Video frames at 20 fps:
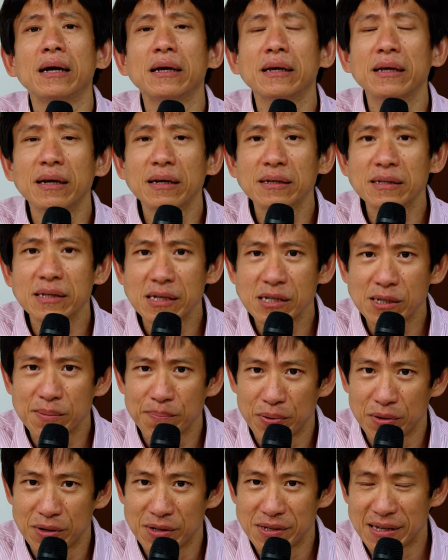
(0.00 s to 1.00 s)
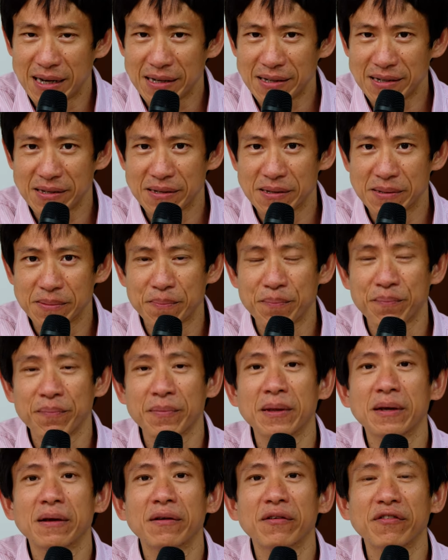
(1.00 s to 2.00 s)
In this process,
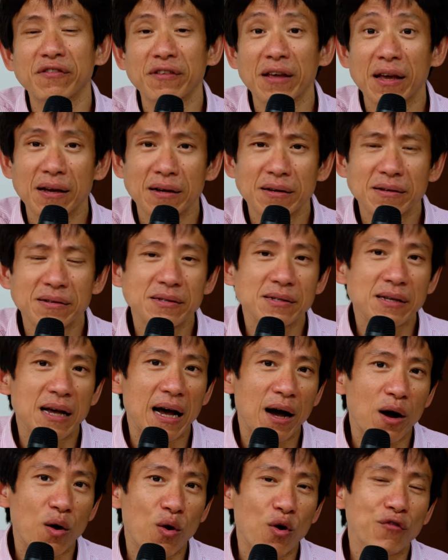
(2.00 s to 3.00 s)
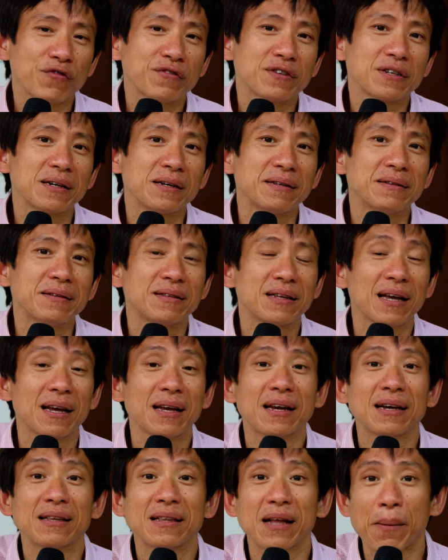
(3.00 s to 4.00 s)
things are often
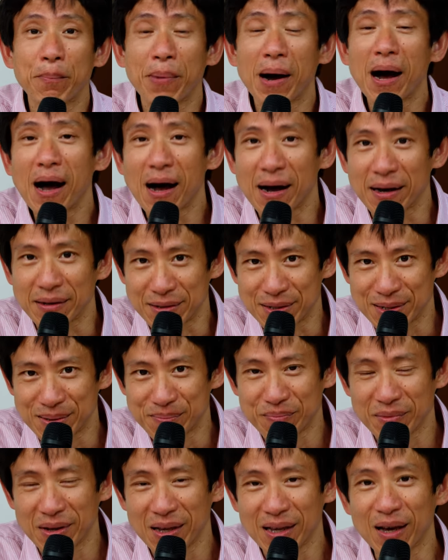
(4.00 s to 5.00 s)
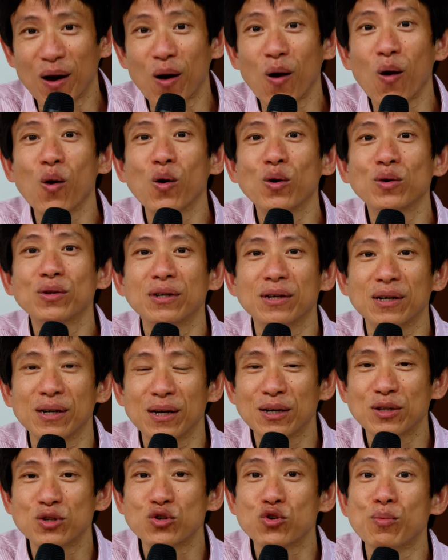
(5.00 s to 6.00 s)
taken apart in
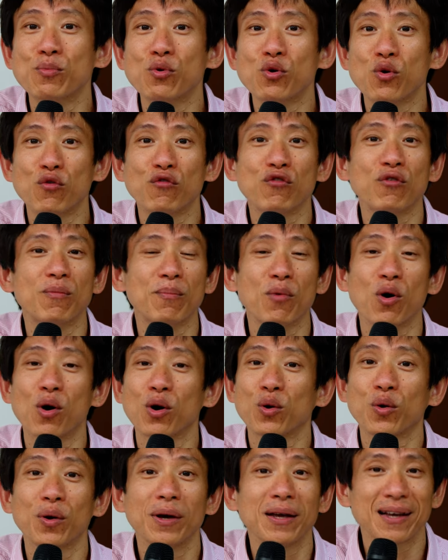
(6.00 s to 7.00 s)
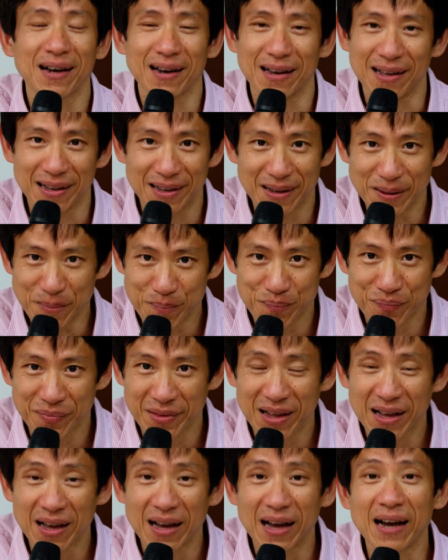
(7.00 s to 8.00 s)
order to move more quickly.
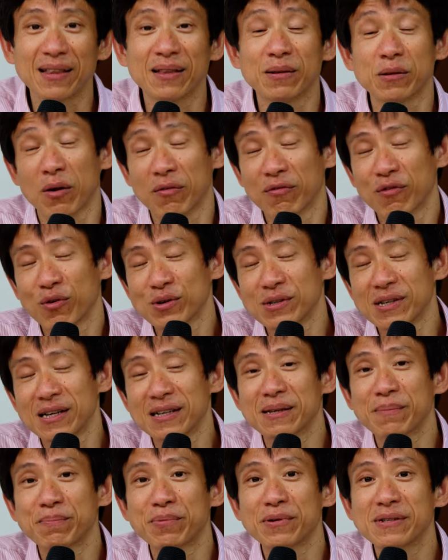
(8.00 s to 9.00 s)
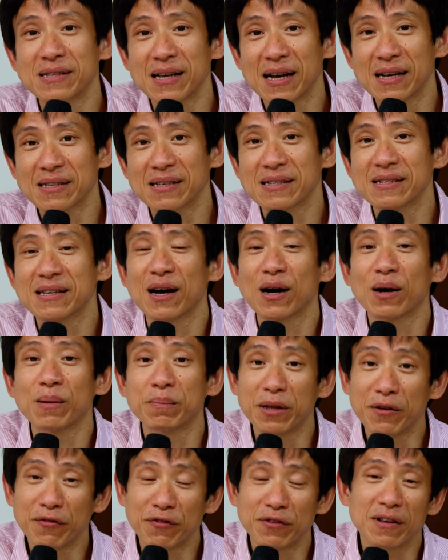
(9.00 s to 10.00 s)
And of course, in the process, there are
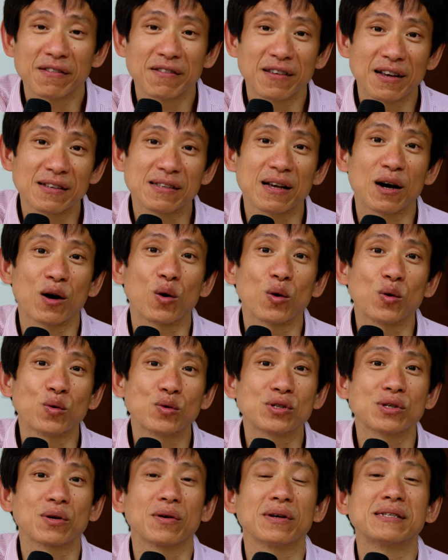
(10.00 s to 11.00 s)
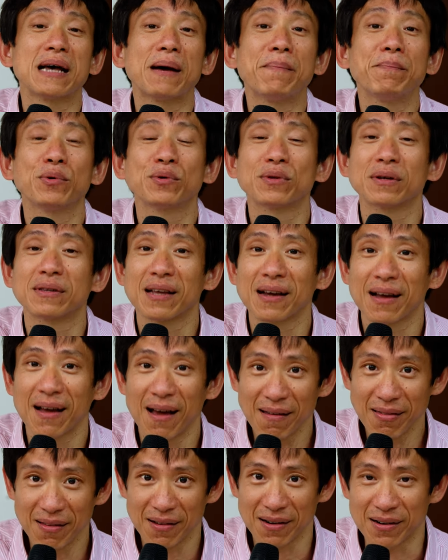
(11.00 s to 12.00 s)
different things are also assembled
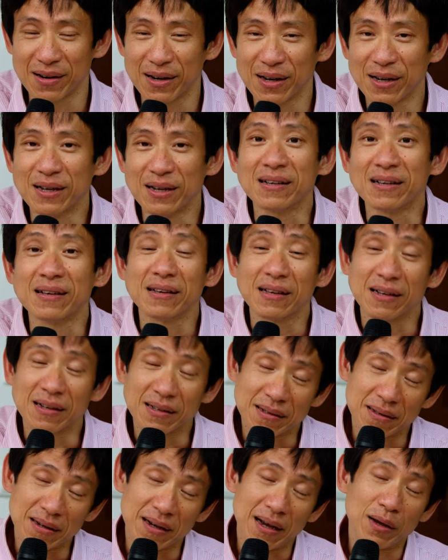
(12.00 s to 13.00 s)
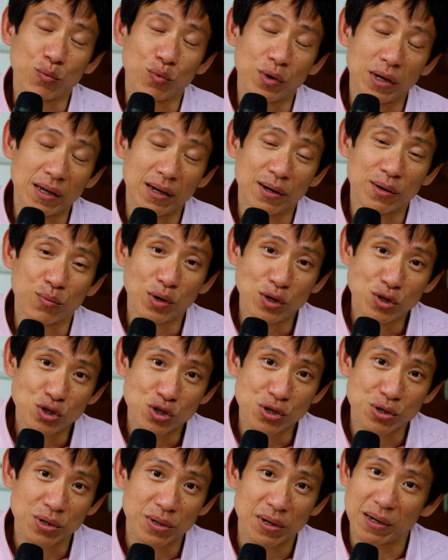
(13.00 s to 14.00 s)
together in, uh, in
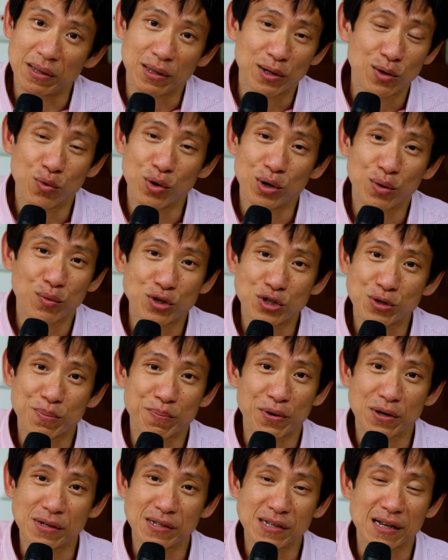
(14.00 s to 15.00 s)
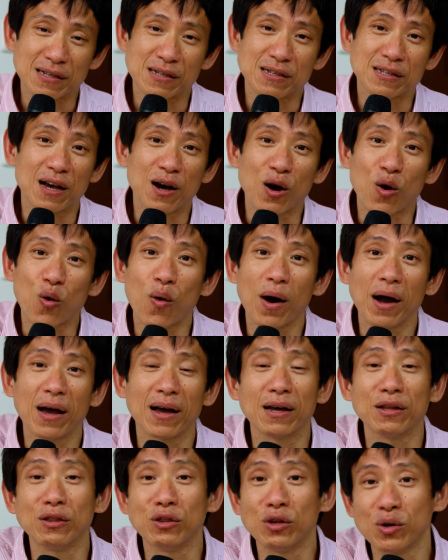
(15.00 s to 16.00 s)
which, uh, during which process they
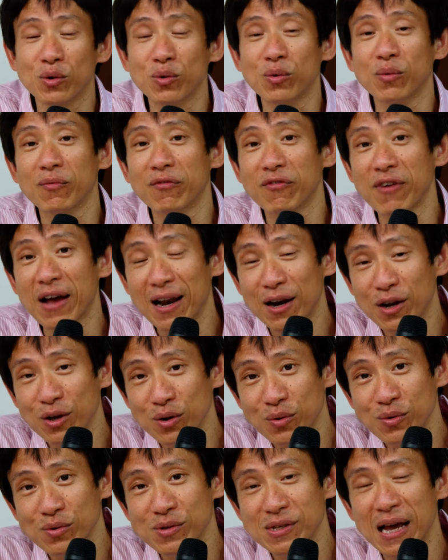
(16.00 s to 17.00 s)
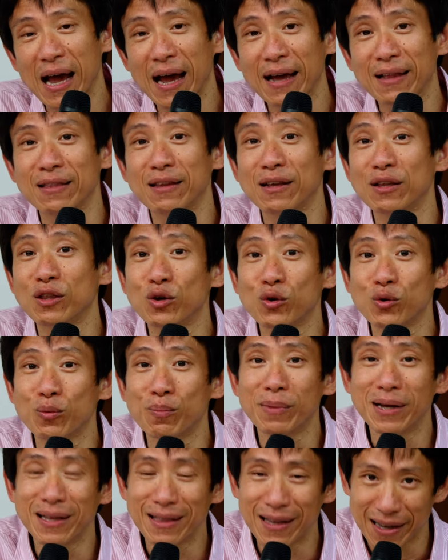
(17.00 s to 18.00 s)
acquire new values and new
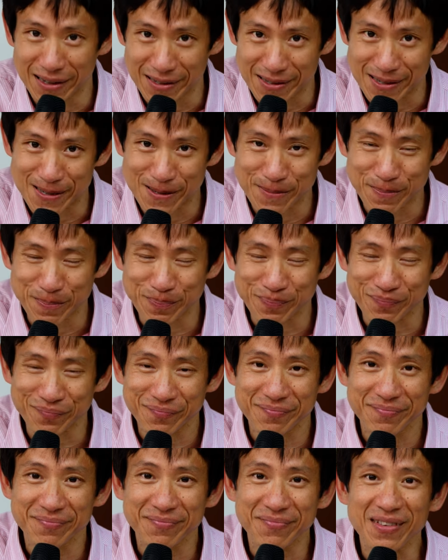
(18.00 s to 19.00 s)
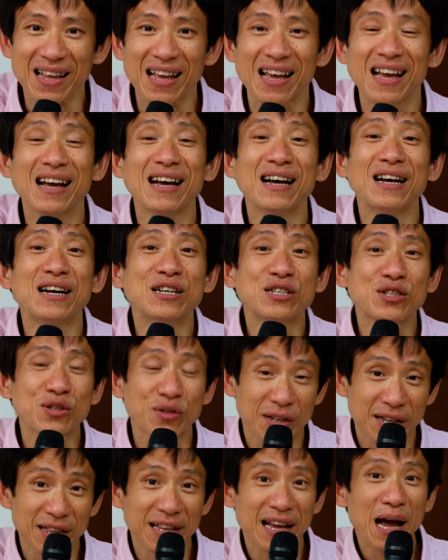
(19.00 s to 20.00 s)
meanings. So
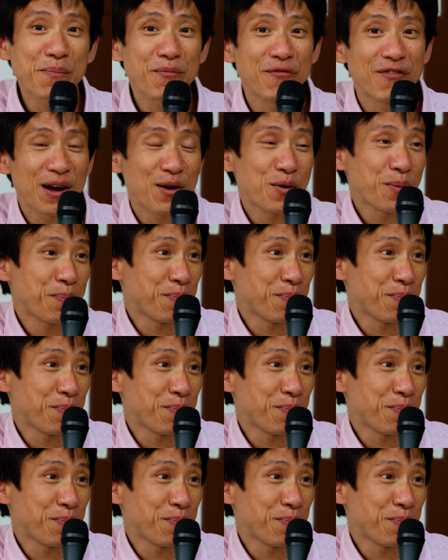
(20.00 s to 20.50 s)
today I'm very